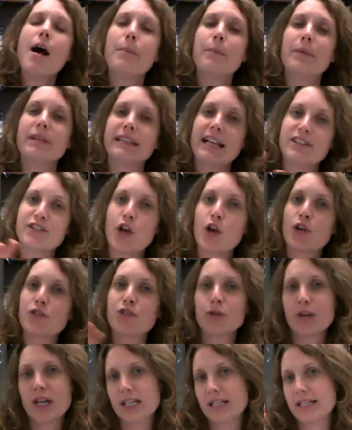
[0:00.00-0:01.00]
But that's
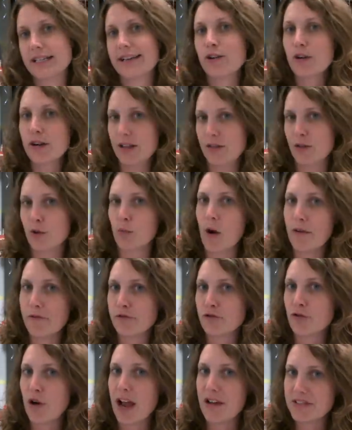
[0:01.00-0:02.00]
also considered in the
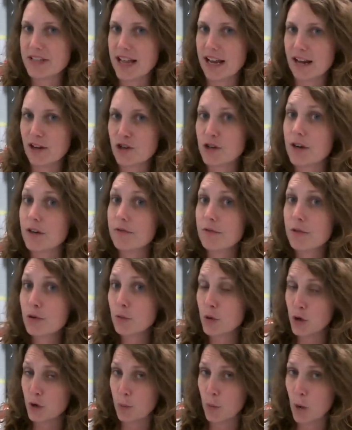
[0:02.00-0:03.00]
rough draft section of the
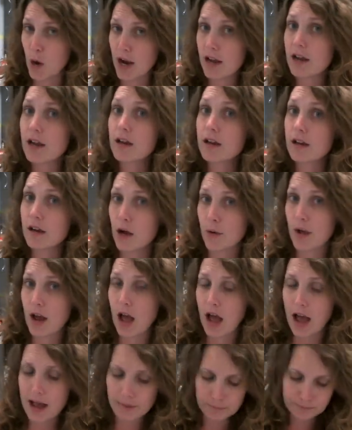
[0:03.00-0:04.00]
rubric,
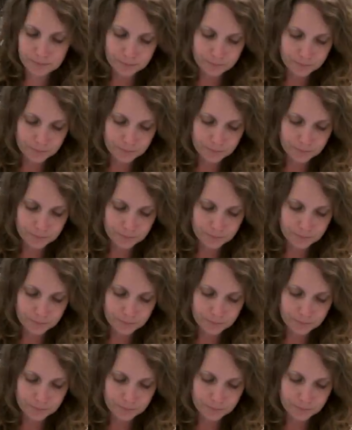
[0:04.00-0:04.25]
okay?